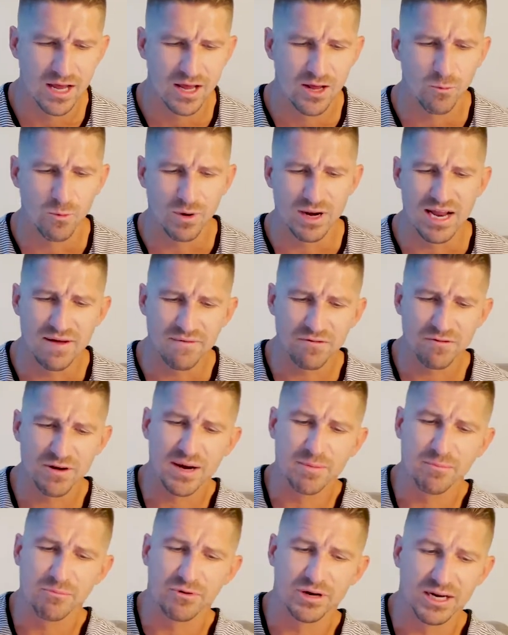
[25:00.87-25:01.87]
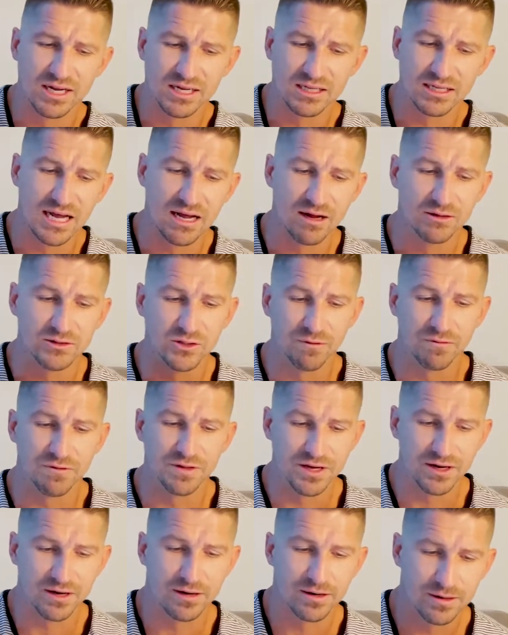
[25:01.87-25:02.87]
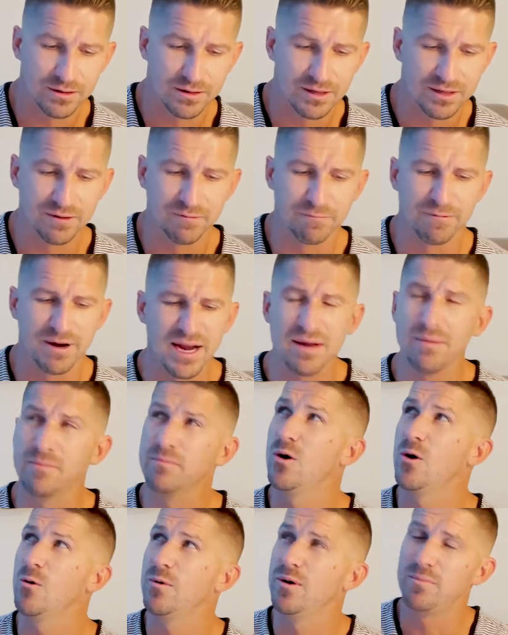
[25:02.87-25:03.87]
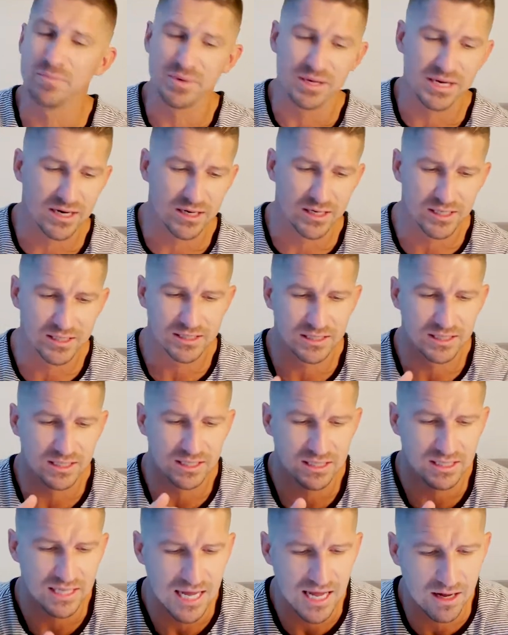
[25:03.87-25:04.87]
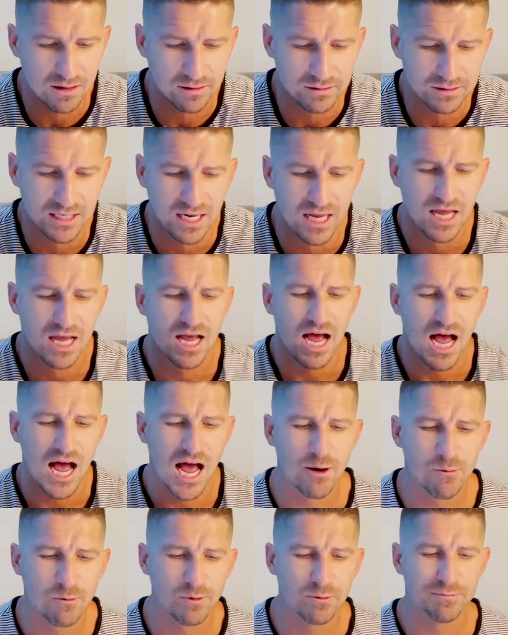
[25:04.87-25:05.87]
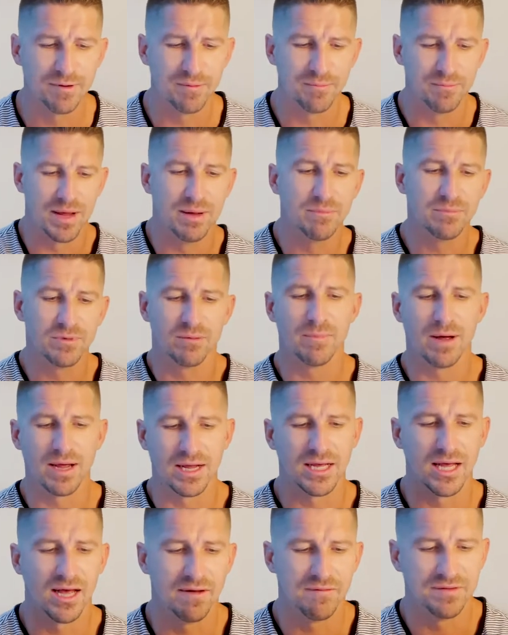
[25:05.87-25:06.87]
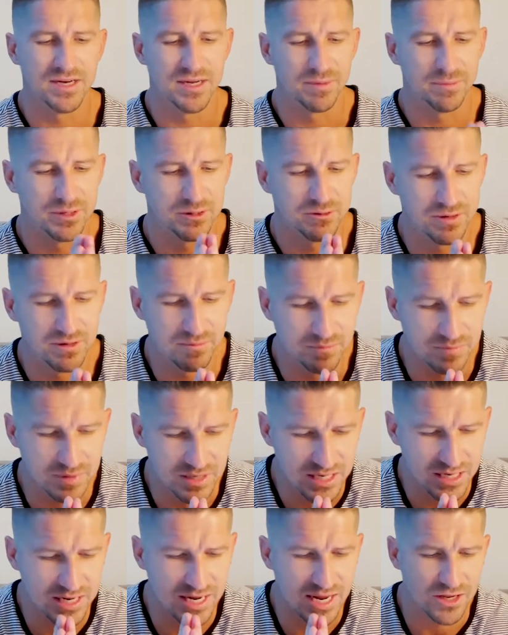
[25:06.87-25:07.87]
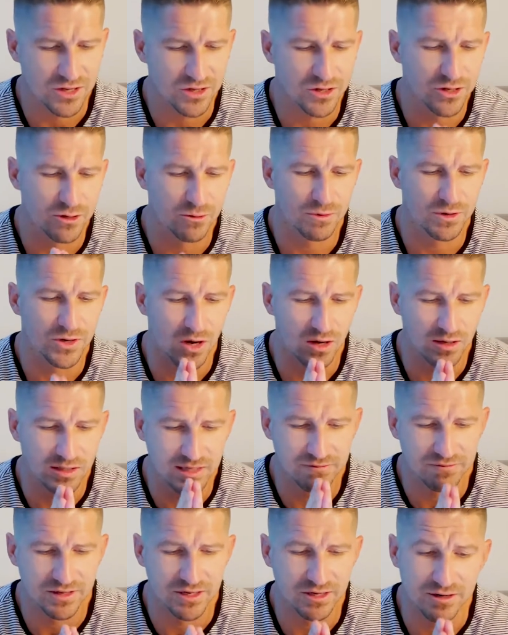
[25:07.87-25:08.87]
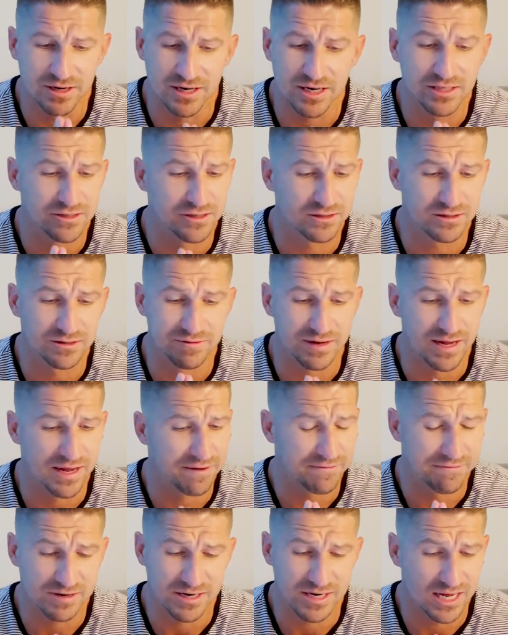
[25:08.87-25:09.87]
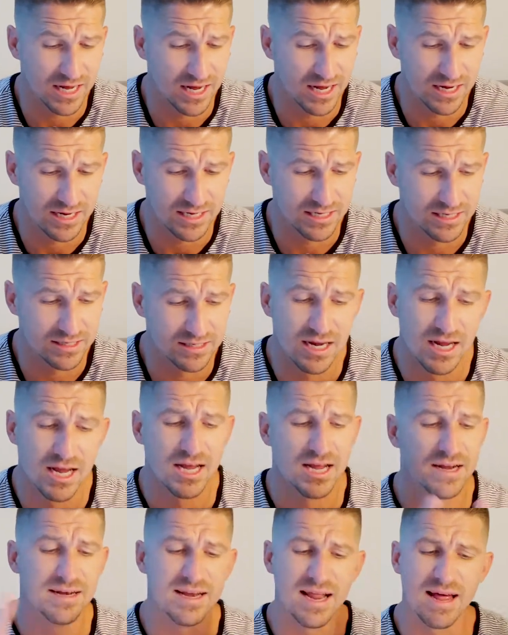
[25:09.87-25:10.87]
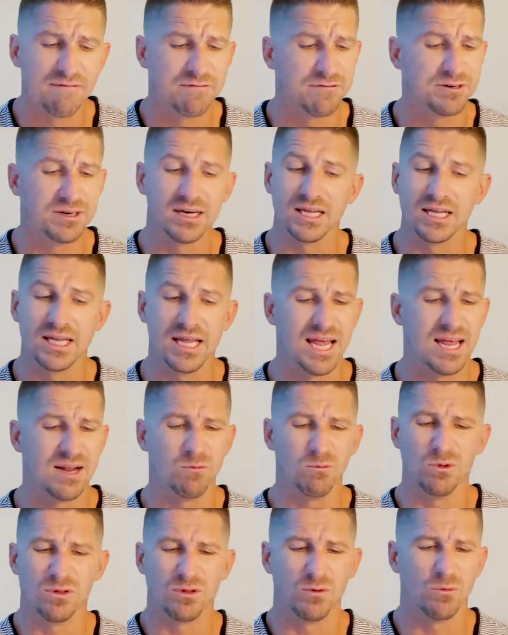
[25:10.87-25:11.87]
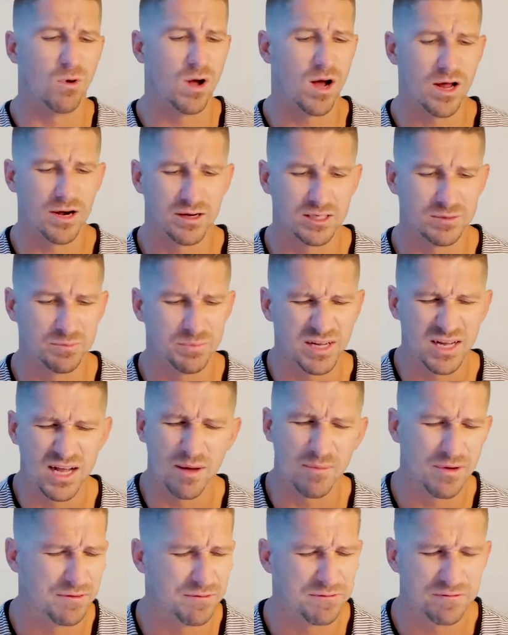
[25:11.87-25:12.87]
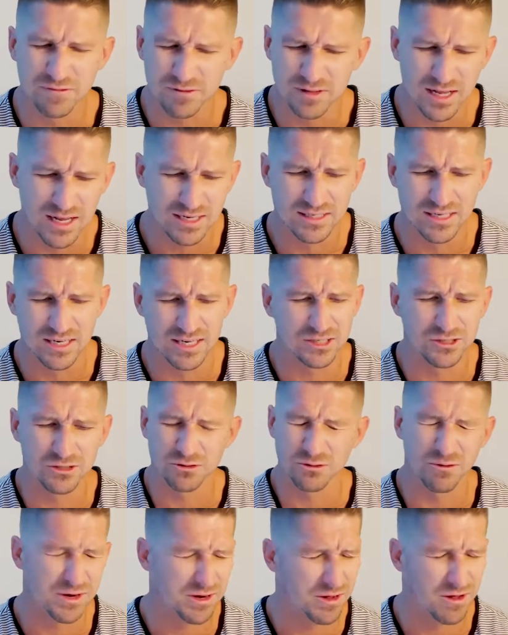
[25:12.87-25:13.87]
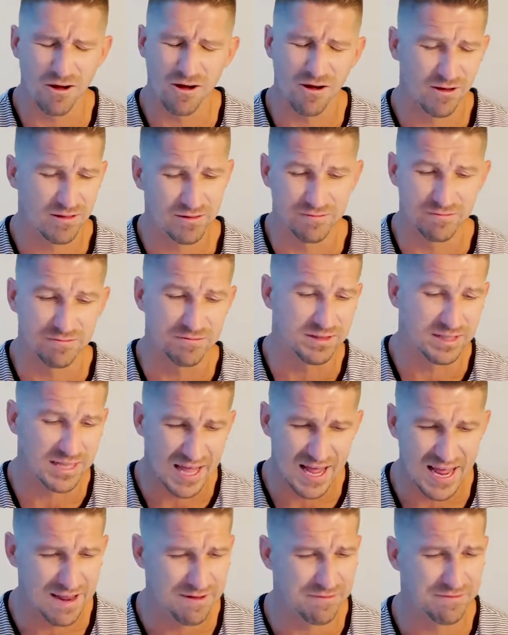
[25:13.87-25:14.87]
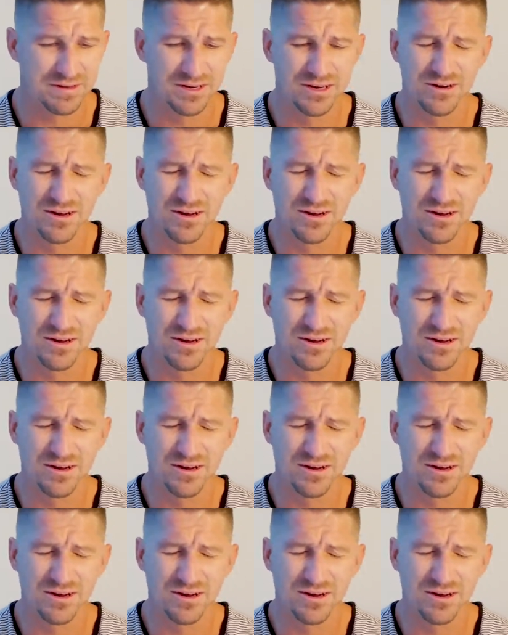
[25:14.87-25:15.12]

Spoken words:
Whenever I bring clouds over the earth and the rainbow appears in the clouds, I will remember my covenant between me and you and all living creatures of every kind. Never again will the waters become a flood to destroy all of life.